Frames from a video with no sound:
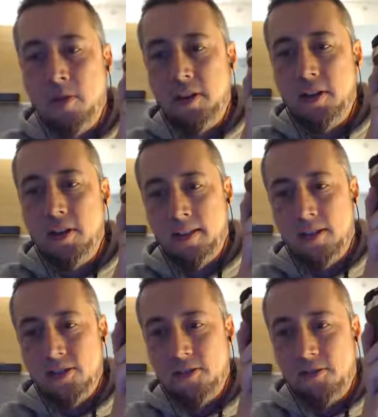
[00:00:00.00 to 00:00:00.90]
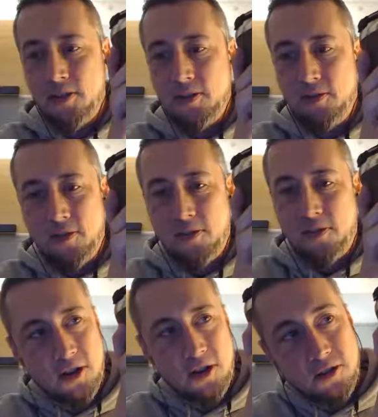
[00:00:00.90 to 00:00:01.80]
Up. Yeah, there's the frozen,
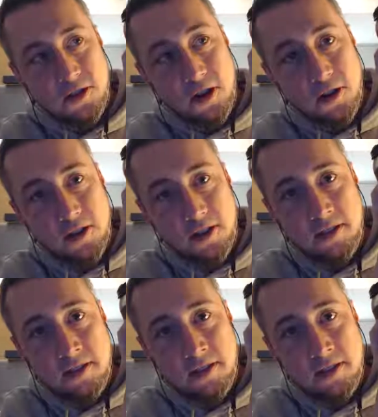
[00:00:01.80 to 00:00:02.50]
frozen ocean, ocean.